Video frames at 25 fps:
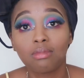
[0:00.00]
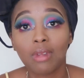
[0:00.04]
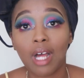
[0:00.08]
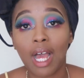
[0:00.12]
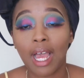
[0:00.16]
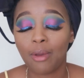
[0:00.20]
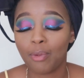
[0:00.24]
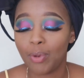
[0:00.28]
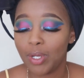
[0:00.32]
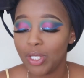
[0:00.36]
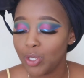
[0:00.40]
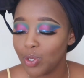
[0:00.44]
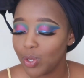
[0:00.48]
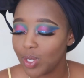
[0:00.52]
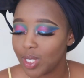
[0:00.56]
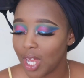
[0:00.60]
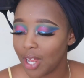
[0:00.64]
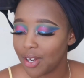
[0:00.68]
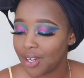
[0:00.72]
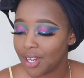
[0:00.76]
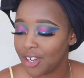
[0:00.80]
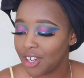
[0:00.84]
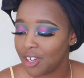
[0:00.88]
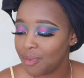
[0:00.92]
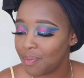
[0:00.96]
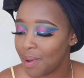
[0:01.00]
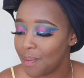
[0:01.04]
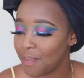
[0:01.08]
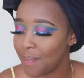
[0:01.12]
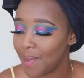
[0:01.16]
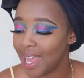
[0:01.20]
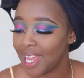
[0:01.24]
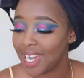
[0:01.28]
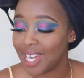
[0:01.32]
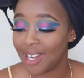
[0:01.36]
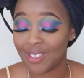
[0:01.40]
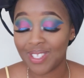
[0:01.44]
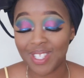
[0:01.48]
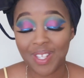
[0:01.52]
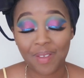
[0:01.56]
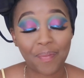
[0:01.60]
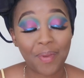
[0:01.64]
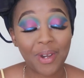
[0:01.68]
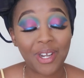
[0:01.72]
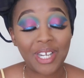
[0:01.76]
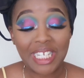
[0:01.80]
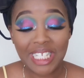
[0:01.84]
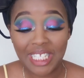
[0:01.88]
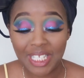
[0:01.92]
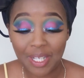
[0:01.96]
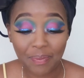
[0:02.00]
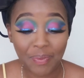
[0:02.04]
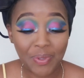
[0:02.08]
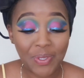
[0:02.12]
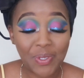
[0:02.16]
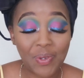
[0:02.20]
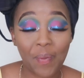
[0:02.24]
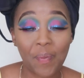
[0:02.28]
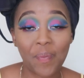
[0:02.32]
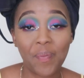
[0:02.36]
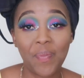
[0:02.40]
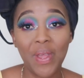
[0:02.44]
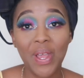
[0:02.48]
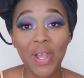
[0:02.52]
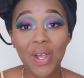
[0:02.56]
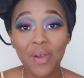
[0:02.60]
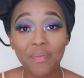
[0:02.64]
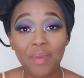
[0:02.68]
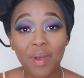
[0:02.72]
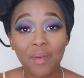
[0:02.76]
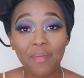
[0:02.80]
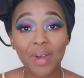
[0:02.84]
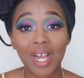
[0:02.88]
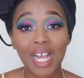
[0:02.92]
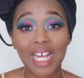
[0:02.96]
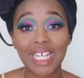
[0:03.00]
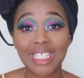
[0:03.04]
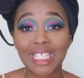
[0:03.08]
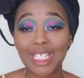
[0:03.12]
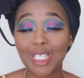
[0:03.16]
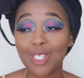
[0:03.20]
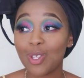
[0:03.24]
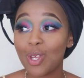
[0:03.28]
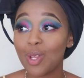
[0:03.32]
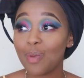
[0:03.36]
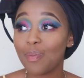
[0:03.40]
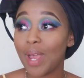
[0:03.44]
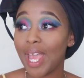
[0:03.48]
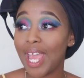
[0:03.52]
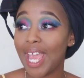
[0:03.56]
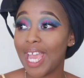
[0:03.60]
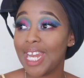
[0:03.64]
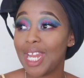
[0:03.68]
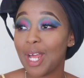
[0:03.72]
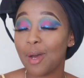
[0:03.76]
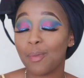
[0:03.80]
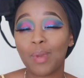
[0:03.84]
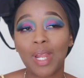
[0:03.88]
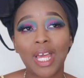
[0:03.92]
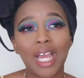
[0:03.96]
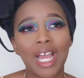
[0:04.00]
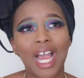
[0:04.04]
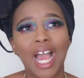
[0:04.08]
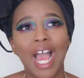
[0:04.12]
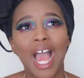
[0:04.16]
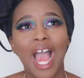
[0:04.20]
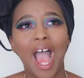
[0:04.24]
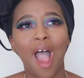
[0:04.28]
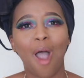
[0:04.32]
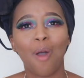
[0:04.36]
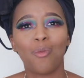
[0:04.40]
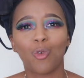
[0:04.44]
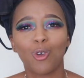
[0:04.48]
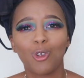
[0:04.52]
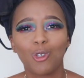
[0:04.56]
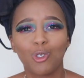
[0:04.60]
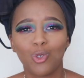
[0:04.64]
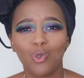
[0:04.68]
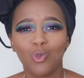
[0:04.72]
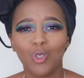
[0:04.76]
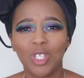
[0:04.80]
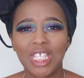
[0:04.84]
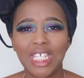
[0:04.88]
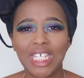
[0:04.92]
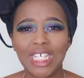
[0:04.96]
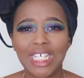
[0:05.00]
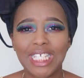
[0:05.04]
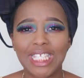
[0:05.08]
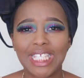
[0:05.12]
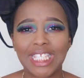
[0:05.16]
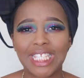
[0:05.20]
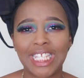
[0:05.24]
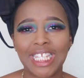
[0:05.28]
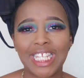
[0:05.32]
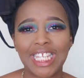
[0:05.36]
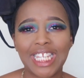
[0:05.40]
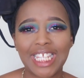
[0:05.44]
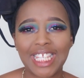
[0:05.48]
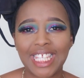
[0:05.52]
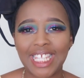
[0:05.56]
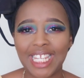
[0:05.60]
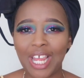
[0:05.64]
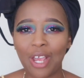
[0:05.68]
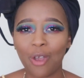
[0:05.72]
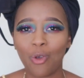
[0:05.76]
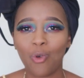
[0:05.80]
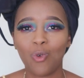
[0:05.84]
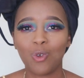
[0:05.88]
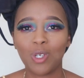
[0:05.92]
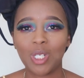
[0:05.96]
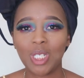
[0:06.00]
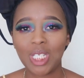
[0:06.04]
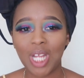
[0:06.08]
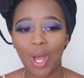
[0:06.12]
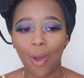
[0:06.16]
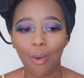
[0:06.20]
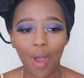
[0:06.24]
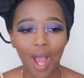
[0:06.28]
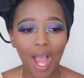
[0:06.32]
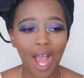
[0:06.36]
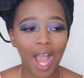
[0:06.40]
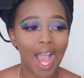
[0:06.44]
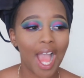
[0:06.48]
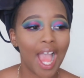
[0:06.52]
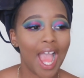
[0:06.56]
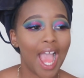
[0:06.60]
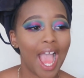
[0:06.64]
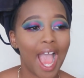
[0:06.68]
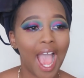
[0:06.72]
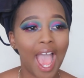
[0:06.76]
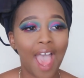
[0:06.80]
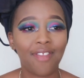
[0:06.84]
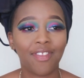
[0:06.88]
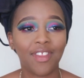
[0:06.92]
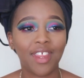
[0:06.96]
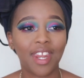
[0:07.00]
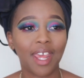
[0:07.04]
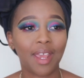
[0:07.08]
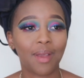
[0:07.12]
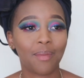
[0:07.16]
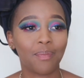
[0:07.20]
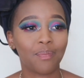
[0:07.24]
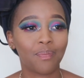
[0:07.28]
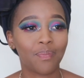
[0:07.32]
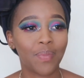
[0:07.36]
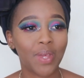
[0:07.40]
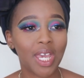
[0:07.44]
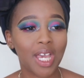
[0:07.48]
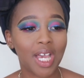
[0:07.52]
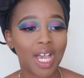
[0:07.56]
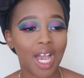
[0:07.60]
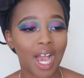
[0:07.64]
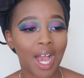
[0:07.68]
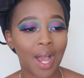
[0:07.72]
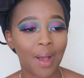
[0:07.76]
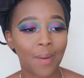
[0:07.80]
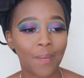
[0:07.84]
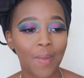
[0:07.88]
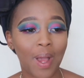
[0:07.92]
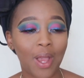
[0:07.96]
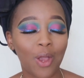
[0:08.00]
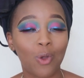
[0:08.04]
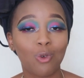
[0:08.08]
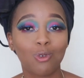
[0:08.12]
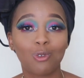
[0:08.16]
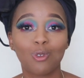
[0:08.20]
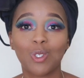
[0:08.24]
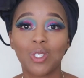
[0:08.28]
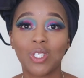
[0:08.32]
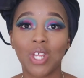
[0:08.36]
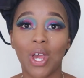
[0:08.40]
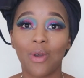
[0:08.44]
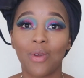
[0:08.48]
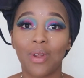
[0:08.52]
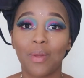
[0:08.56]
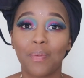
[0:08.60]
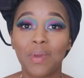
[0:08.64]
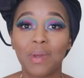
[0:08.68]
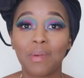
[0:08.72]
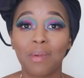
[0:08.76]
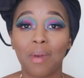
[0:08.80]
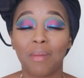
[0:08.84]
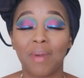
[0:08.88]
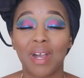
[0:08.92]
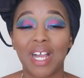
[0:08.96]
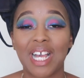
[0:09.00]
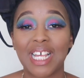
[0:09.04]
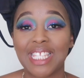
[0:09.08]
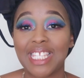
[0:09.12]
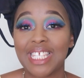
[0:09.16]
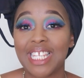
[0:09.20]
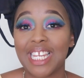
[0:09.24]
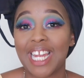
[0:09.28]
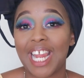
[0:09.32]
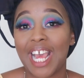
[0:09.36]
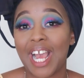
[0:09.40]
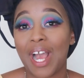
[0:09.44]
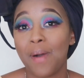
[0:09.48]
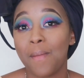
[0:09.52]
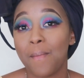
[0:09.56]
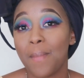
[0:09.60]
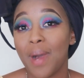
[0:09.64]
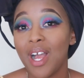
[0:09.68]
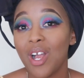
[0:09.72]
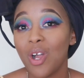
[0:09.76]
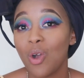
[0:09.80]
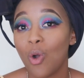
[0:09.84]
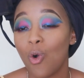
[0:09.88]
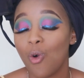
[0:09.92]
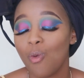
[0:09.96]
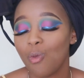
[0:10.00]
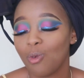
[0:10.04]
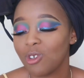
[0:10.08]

I went to town, I remember, and I was apparently supposed to pick my magazine. So in my head, I'm like, I'm going to do this, then I go shower, and then I go to town, I pick my magazine, and I come back home.